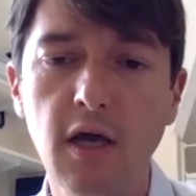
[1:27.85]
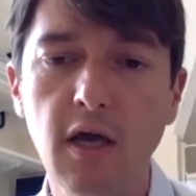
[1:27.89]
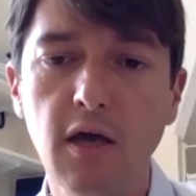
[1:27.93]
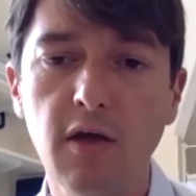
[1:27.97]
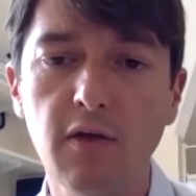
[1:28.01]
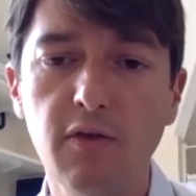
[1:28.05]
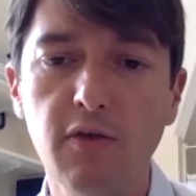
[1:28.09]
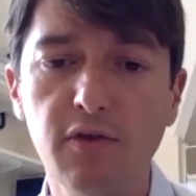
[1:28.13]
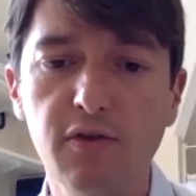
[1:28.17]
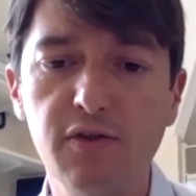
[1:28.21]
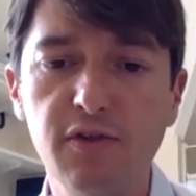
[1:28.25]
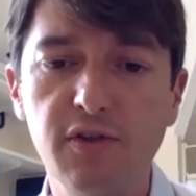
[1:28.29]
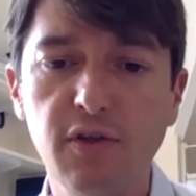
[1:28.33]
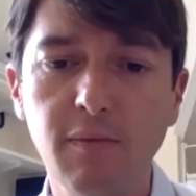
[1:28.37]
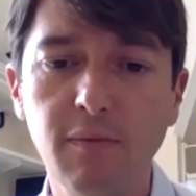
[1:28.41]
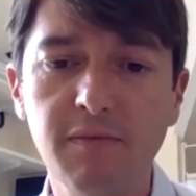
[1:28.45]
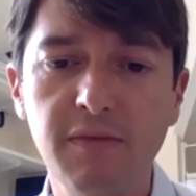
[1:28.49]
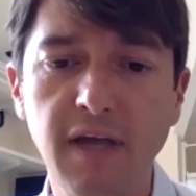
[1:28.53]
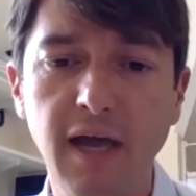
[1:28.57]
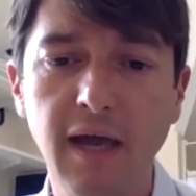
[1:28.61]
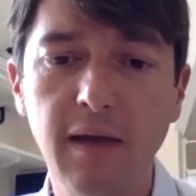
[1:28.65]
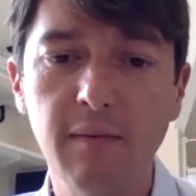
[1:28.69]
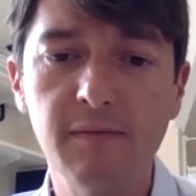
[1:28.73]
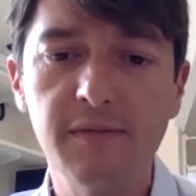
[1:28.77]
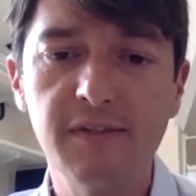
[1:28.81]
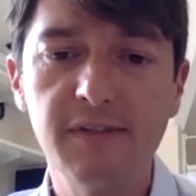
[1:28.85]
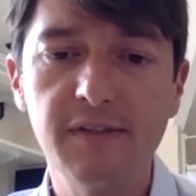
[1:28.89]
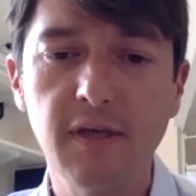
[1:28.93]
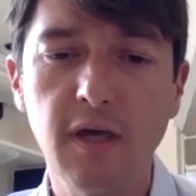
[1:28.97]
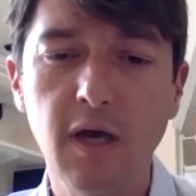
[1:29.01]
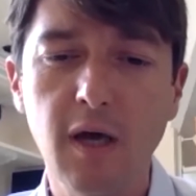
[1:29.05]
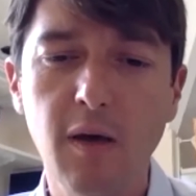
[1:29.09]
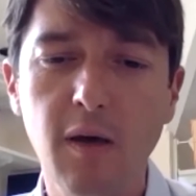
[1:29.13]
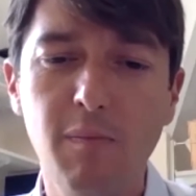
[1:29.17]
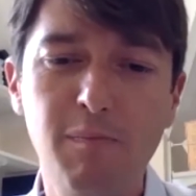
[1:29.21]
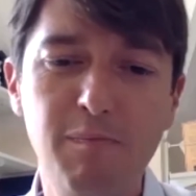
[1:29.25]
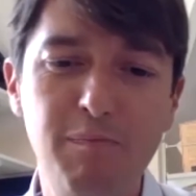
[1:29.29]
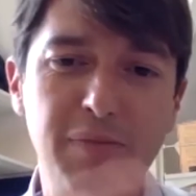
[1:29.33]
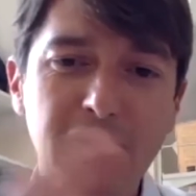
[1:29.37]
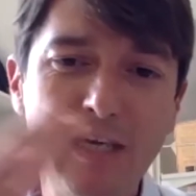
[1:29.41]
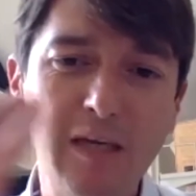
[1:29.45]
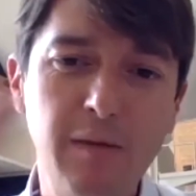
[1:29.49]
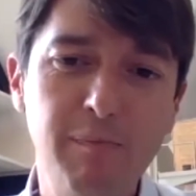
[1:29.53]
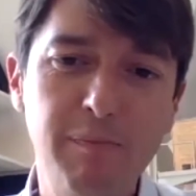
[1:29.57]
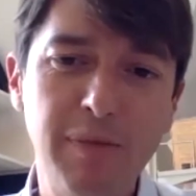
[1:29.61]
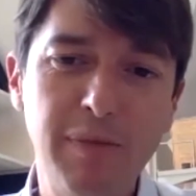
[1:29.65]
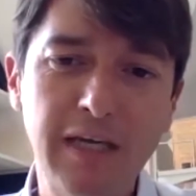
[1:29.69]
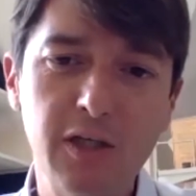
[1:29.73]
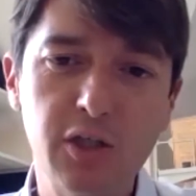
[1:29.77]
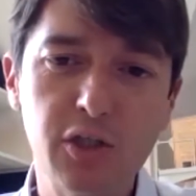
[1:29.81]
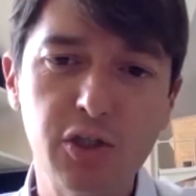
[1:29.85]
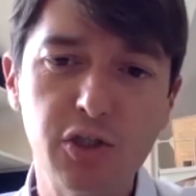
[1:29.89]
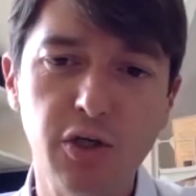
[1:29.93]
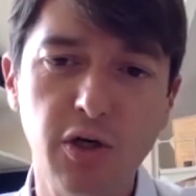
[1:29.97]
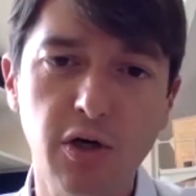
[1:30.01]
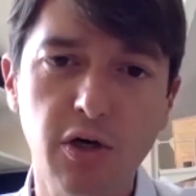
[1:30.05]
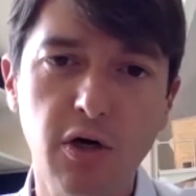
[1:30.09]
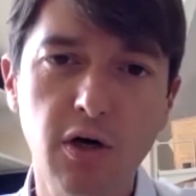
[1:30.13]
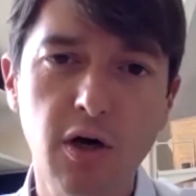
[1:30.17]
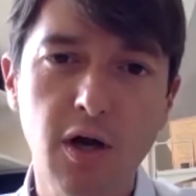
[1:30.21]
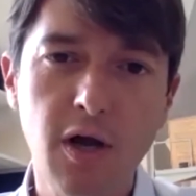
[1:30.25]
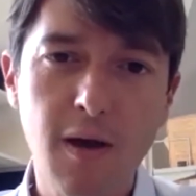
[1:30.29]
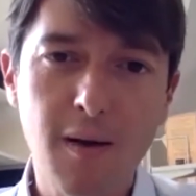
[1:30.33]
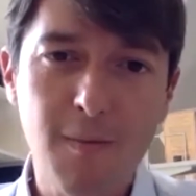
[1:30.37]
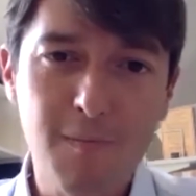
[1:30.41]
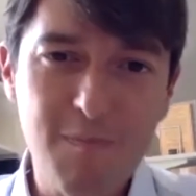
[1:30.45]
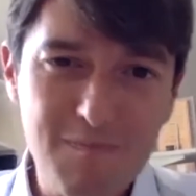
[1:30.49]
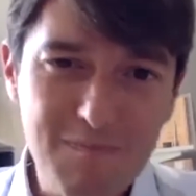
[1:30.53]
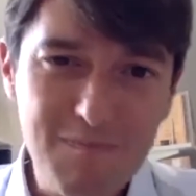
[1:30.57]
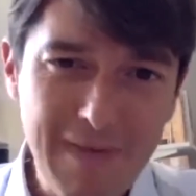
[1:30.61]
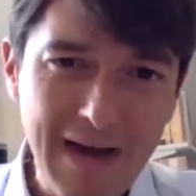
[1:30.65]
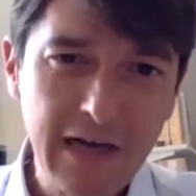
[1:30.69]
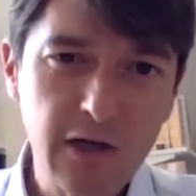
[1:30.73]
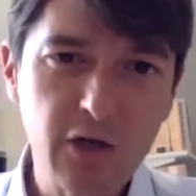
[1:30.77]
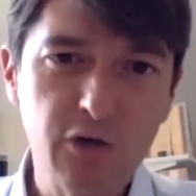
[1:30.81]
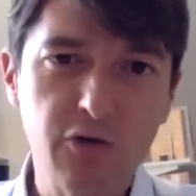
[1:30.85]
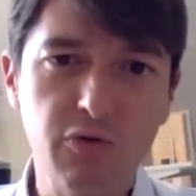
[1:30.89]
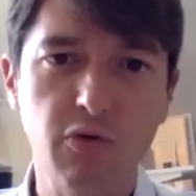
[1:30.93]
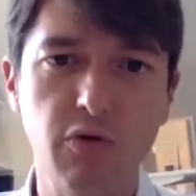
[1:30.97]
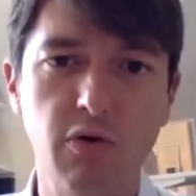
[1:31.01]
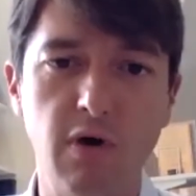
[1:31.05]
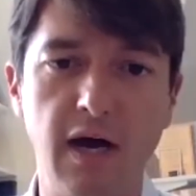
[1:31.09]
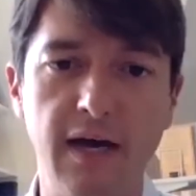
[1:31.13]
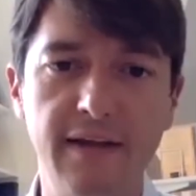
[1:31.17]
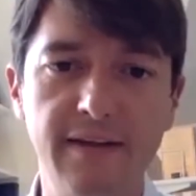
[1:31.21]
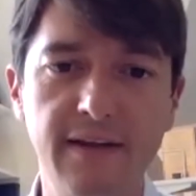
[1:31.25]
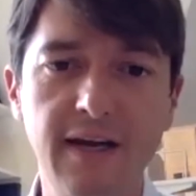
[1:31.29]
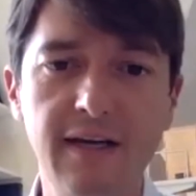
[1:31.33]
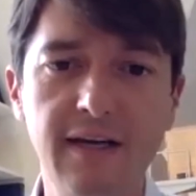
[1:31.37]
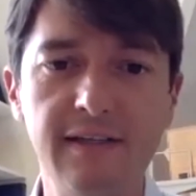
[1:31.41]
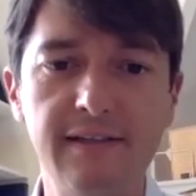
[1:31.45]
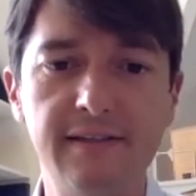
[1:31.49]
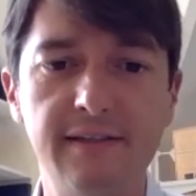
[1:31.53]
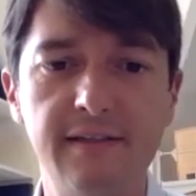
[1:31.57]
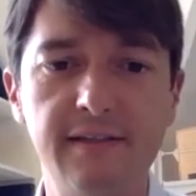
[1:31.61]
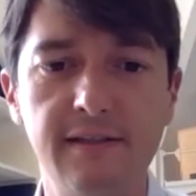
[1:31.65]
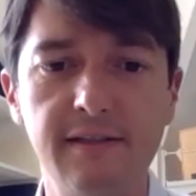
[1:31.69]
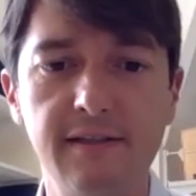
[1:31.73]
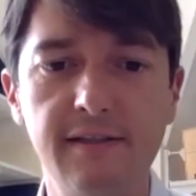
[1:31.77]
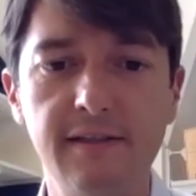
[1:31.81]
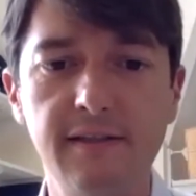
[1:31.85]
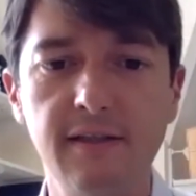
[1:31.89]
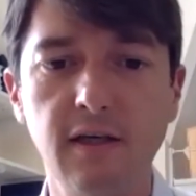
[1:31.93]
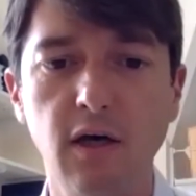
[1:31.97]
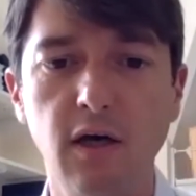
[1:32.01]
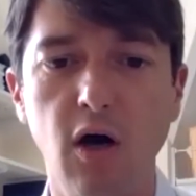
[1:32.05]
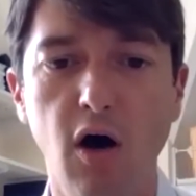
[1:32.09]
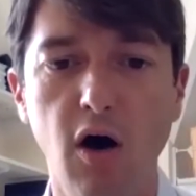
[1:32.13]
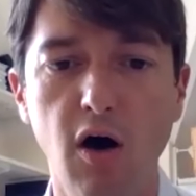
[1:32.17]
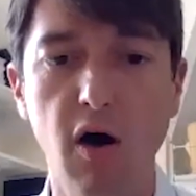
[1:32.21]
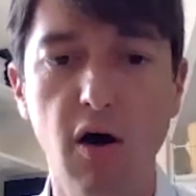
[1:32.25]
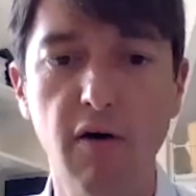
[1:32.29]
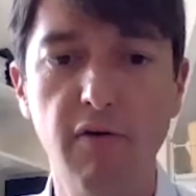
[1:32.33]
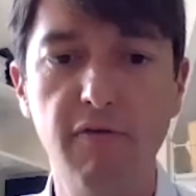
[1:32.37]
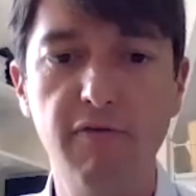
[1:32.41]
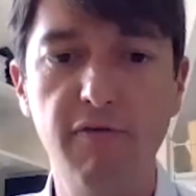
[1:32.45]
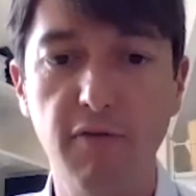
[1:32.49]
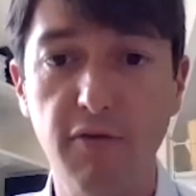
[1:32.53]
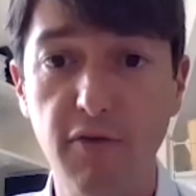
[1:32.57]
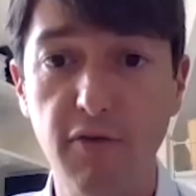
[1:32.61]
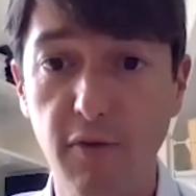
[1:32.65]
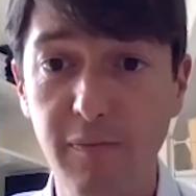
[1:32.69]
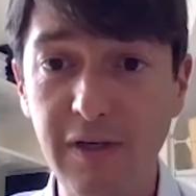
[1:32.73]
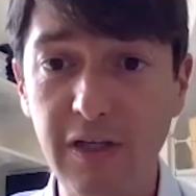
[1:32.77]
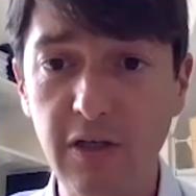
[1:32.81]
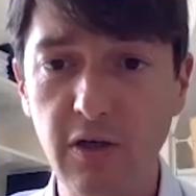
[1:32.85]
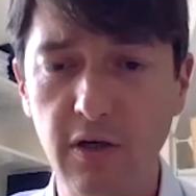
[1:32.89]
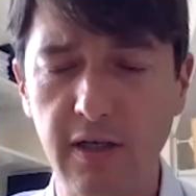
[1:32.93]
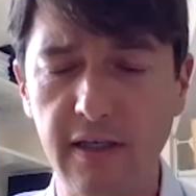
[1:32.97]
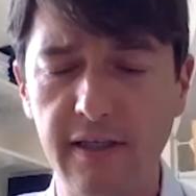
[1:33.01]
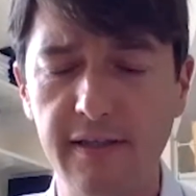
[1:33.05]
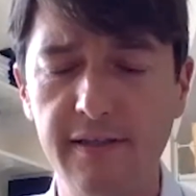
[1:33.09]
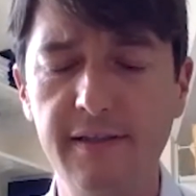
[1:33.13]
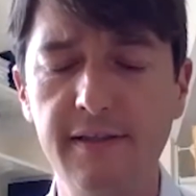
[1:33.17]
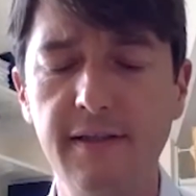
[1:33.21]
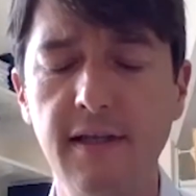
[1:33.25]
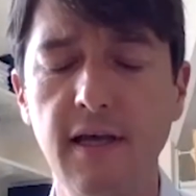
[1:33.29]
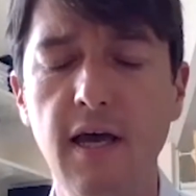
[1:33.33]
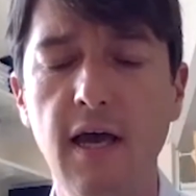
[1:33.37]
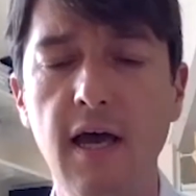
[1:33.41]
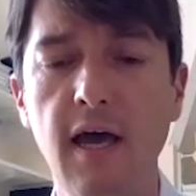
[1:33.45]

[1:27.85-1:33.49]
the sometimes big picture macro analysis of the Middle East